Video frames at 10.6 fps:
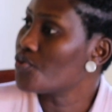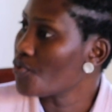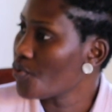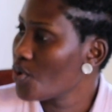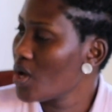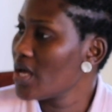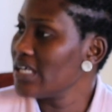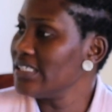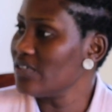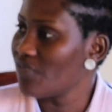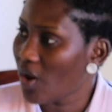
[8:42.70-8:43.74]
through
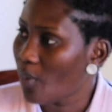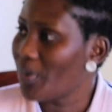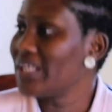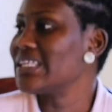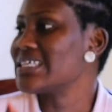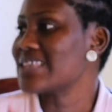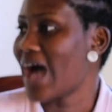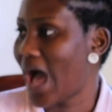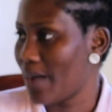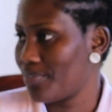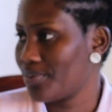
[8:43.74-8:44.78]
developing this
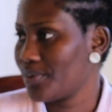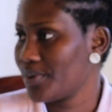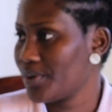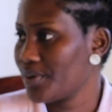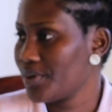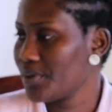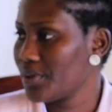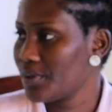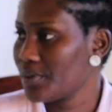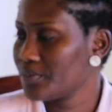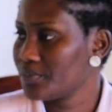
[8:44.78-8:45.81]
app?